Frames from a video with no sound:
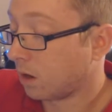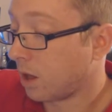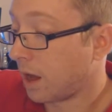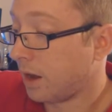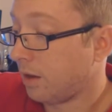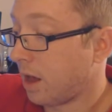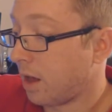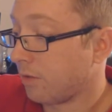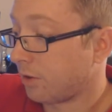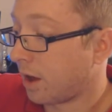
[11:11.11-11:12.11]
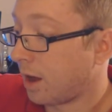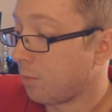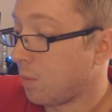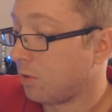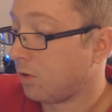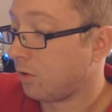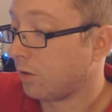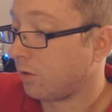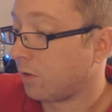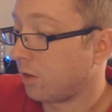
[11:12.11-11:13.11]
Align it every time, reposition
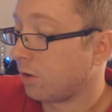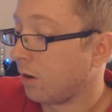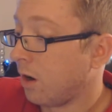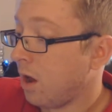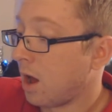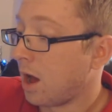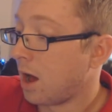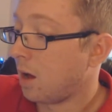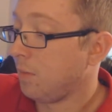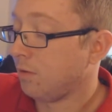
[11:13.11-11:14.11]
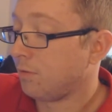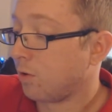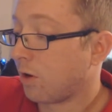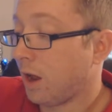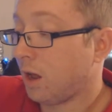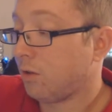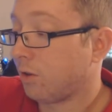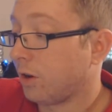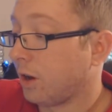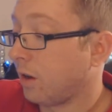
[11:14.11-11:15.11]
the sensor uh, before and
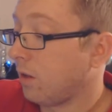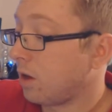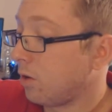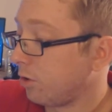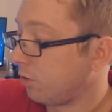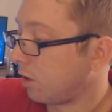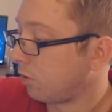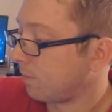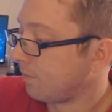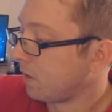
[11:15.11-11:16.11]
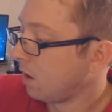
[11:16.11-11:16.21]
during the coaching session.